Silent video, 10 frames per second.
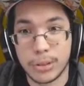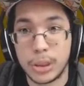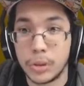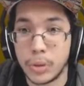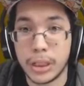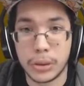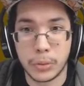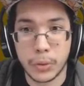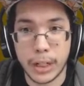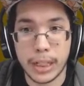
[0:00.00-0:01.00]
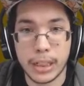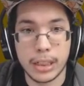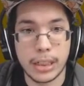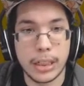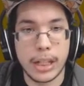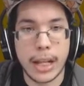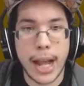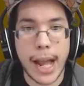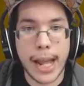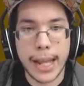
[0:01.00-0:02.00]
You know what? You're right.
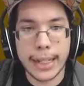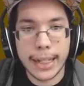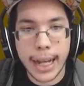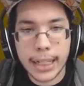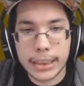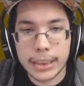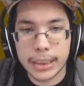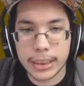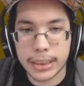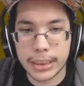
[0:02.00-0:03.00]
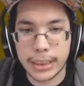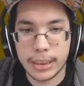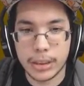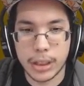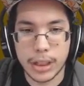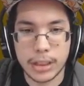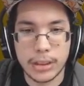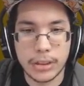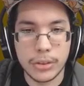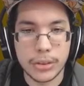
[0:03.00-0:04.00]
I just seen on the
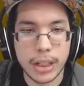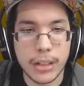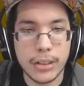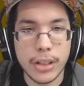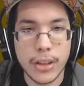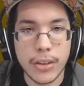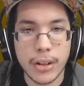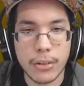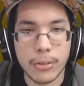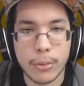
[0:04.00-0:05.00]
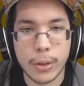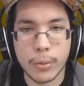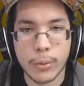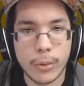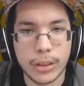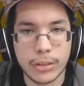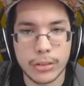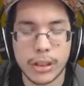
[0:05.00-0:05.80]
news another what news?